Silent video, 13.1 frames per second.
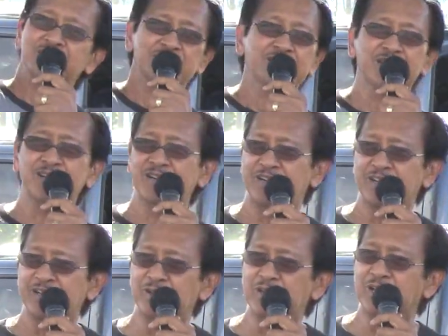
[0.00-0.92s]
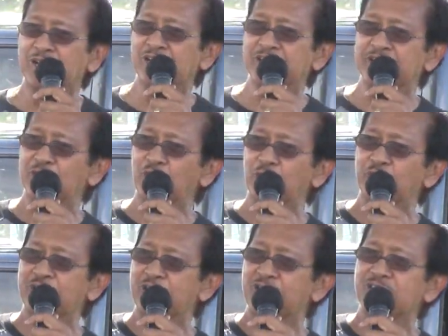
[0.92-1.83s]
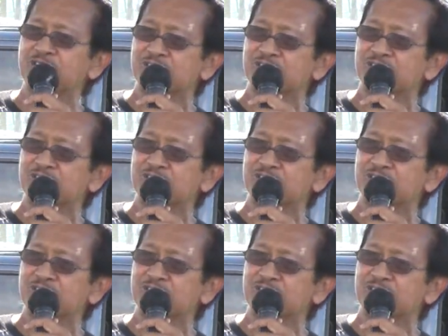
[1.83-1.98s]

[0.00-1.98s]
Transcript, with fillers: the, the you know, the,